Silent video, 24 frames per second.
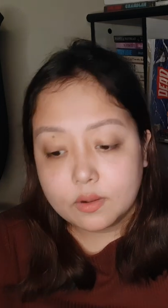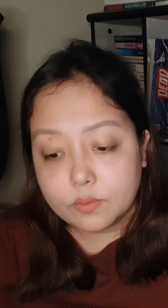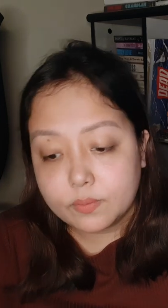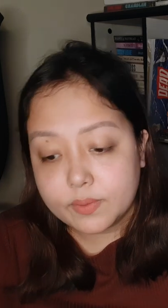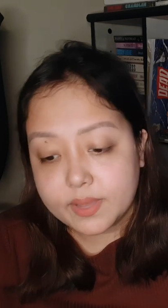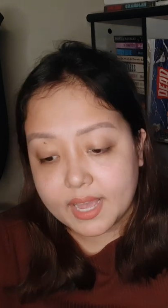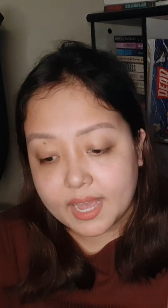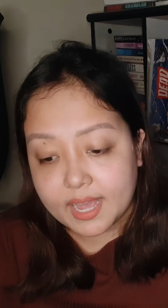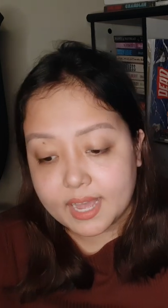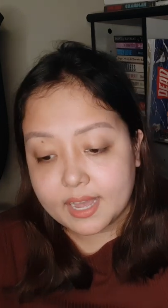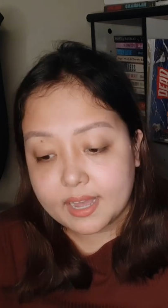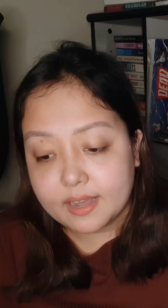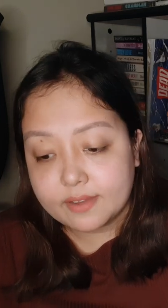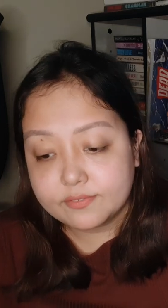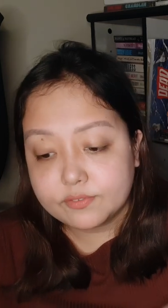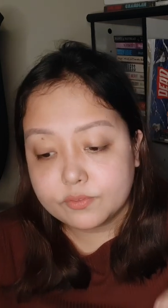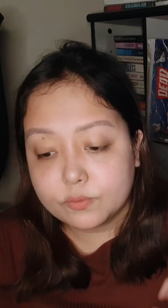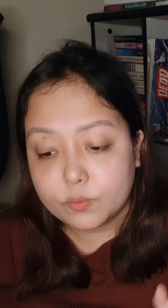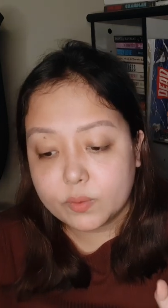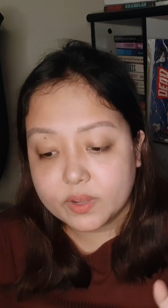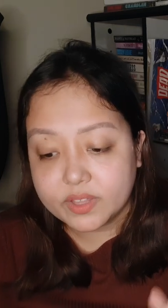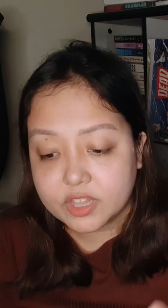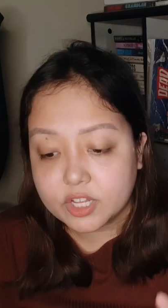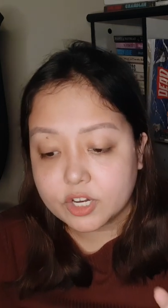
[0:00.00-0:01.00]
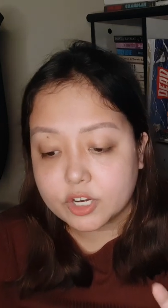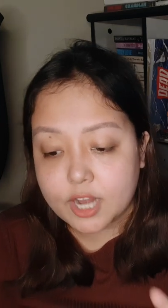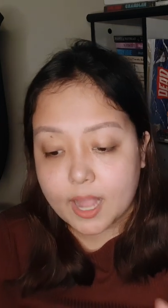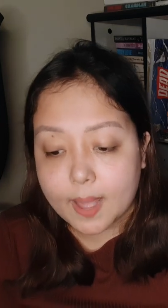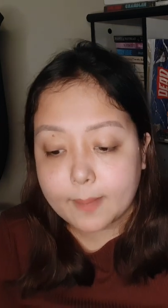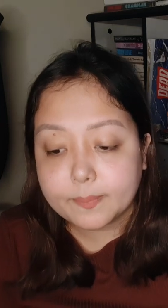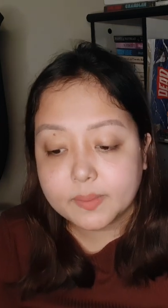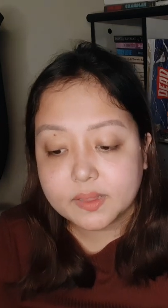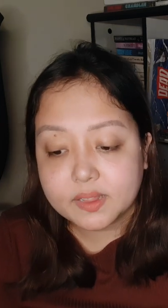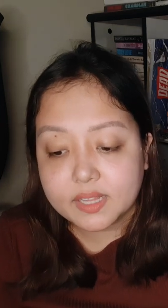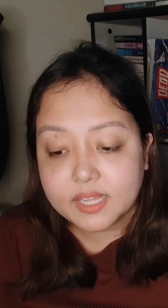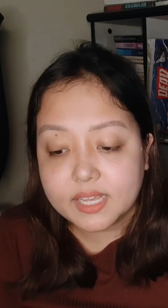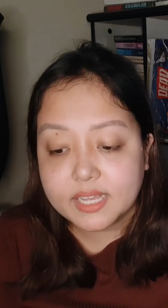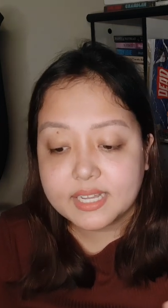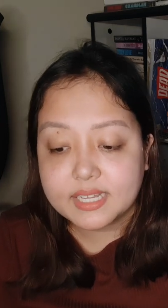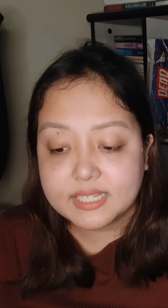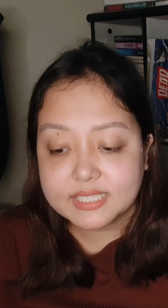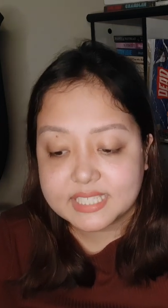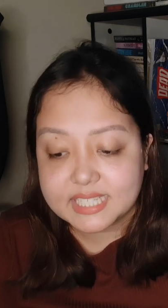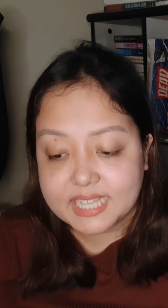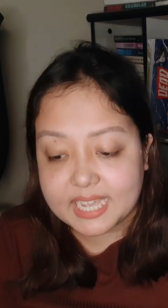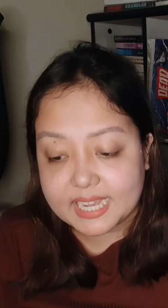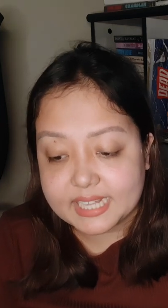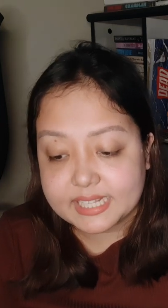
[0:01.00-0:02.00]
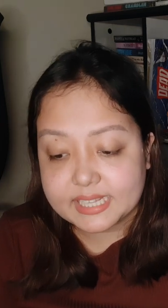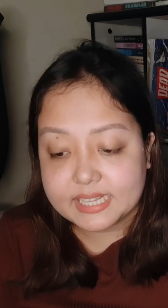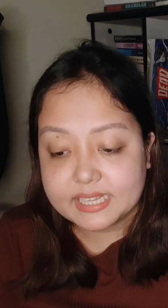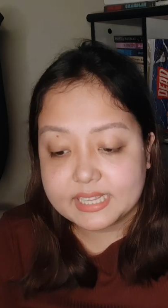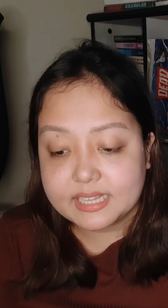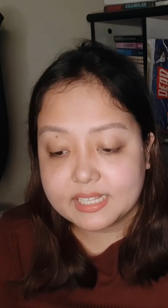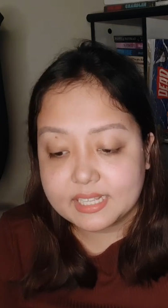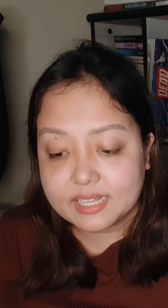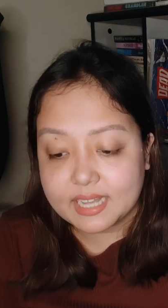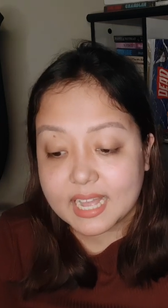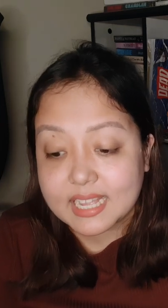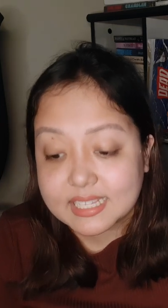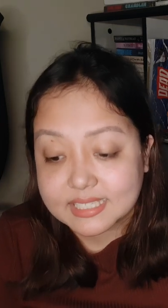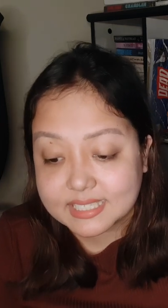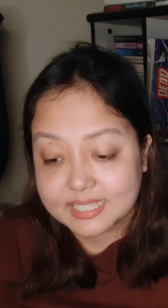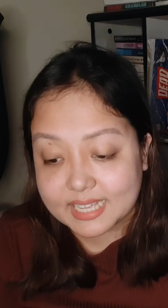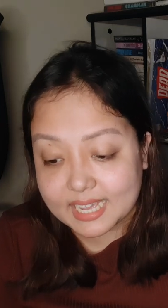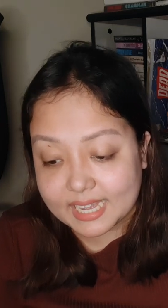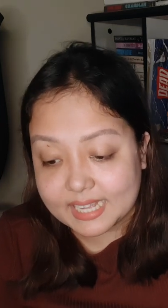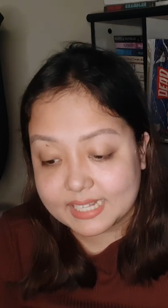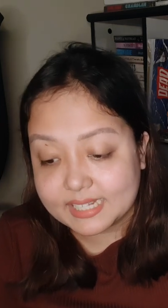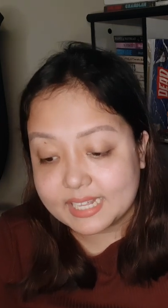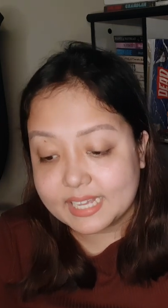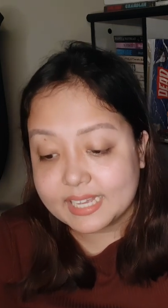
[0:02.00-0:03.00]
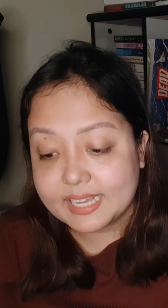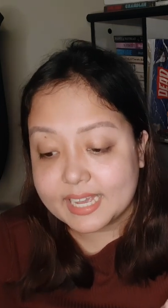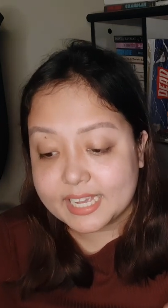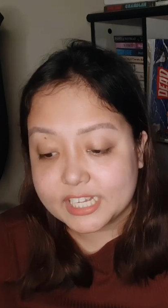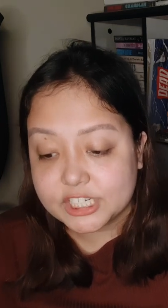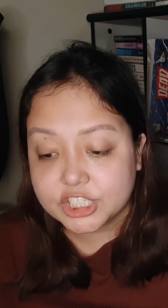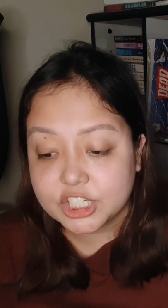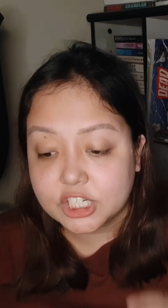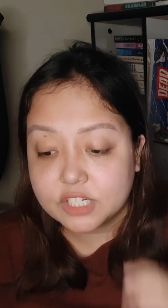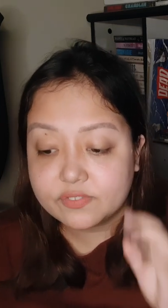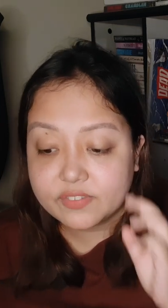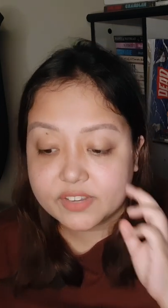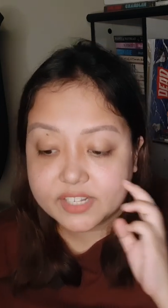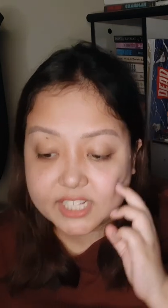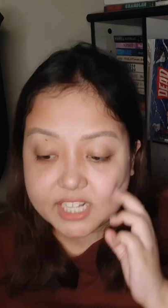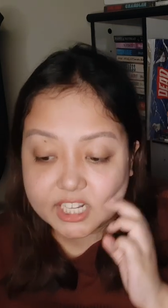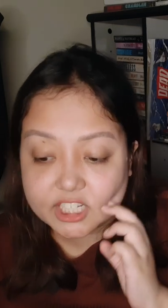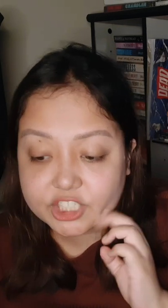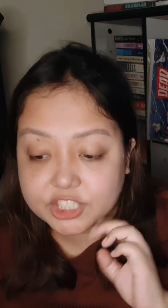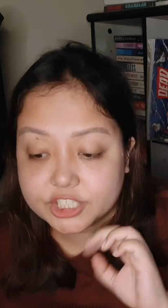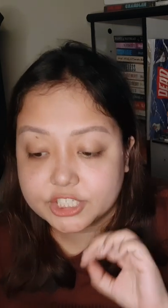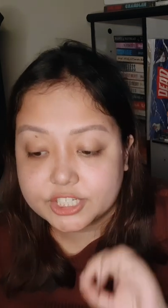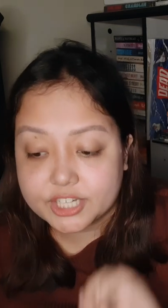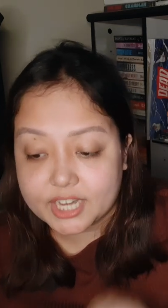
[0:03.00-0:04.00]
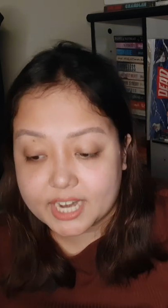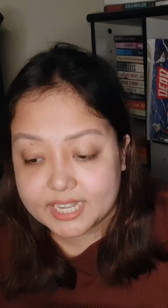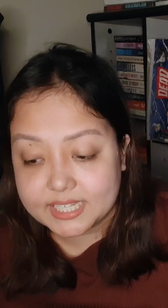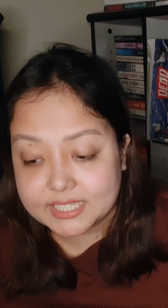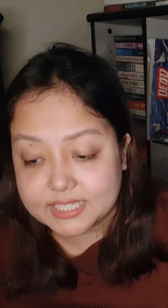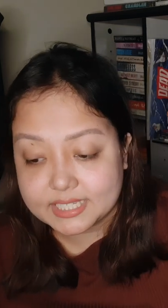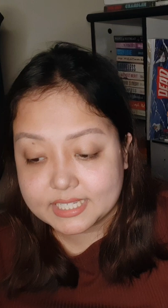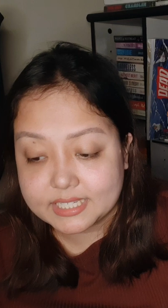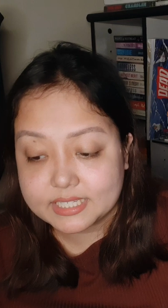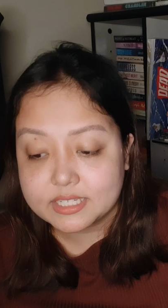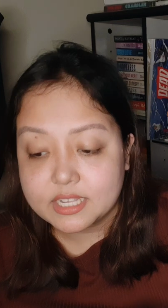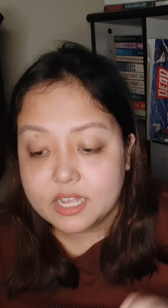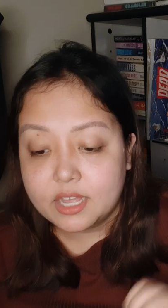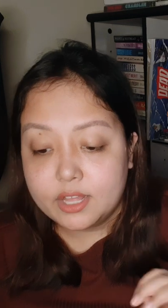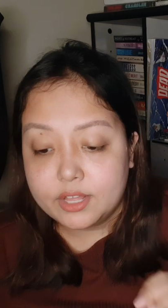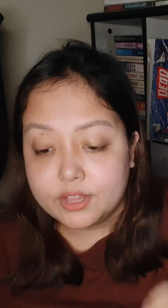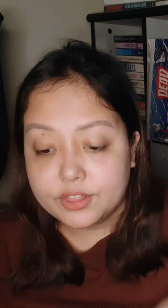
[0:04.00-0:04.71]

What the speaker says: we have, with a rapidly cascading Asian financial crisis